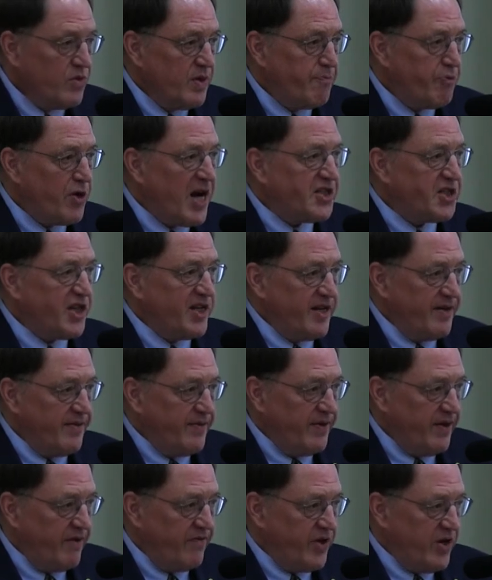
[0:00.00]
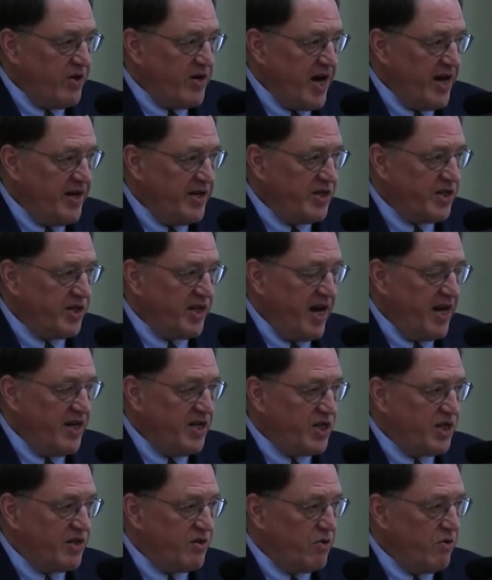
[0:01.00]
The President of the United
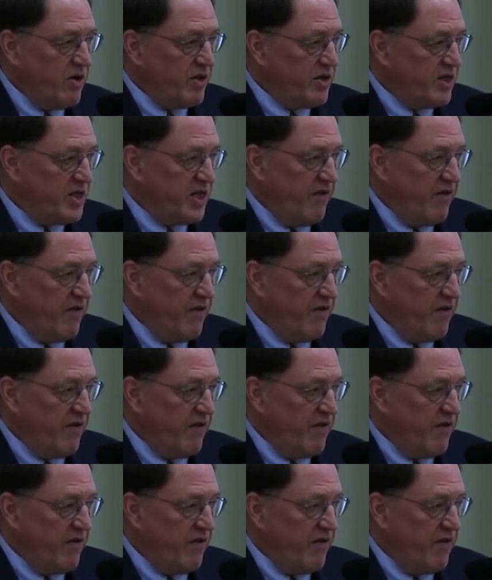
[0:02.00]
States during